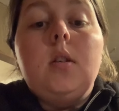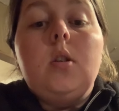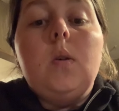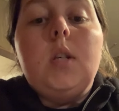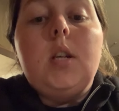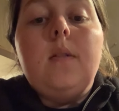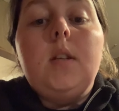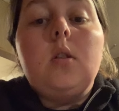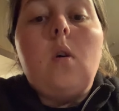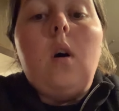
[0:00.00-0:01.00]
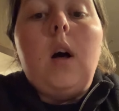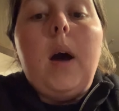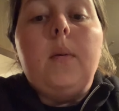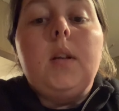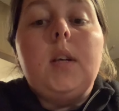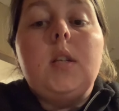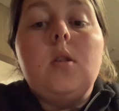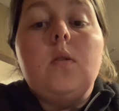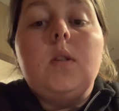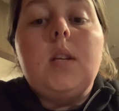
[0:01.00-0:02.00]
To achieve this goal, I would like to
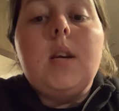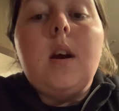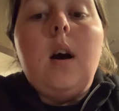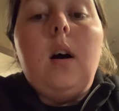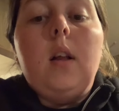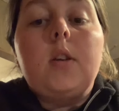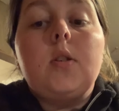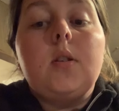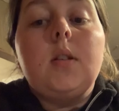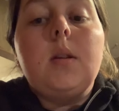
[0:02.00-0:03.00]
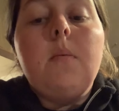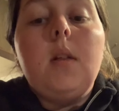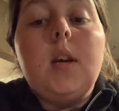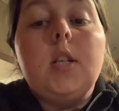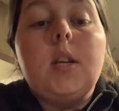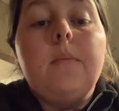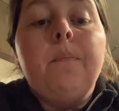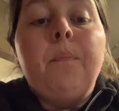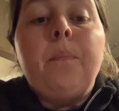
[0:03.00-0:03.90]
use electrical stimulation